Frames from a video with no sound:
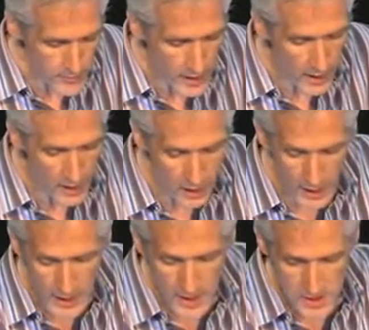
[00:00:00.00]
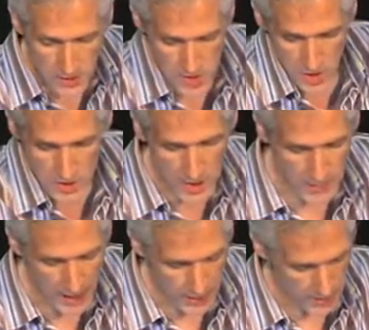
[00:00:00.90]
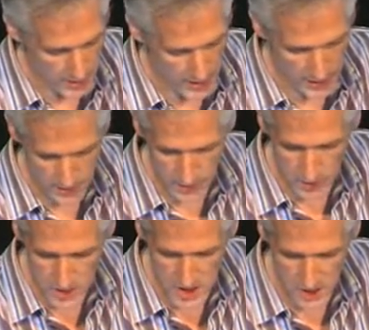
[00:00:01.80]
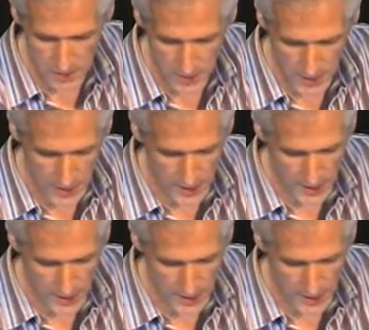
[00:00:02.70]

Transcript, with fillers: uh, you know, talking about uh, long-term uh,